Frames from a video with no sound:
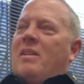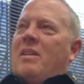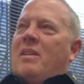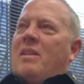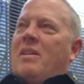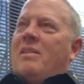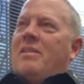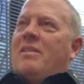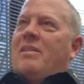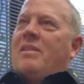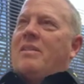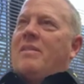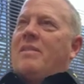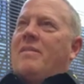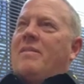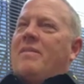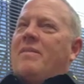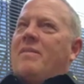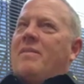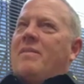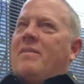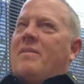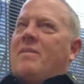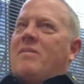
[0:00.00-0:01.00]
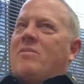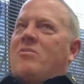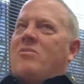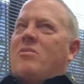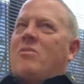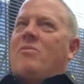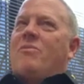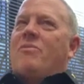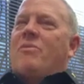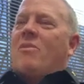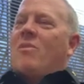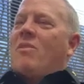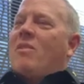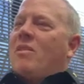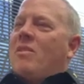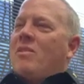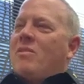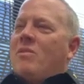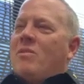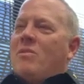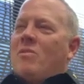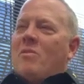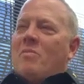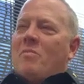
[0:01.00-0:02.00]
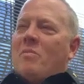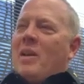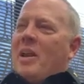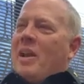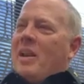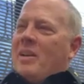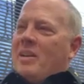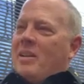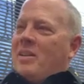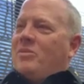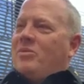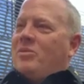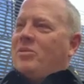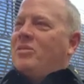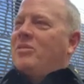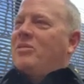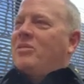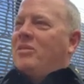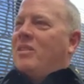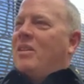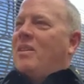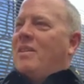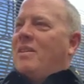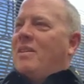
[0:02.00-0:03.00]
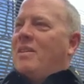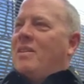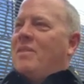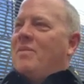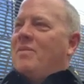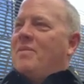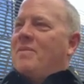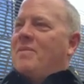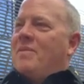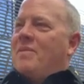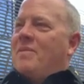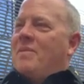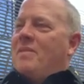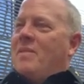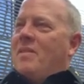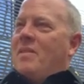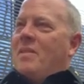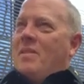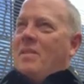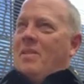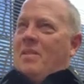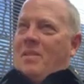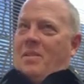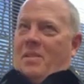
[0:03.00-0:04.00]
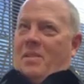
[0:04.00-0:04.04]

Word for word: And uh, so far, you do a magnificent job. Mm -hmm.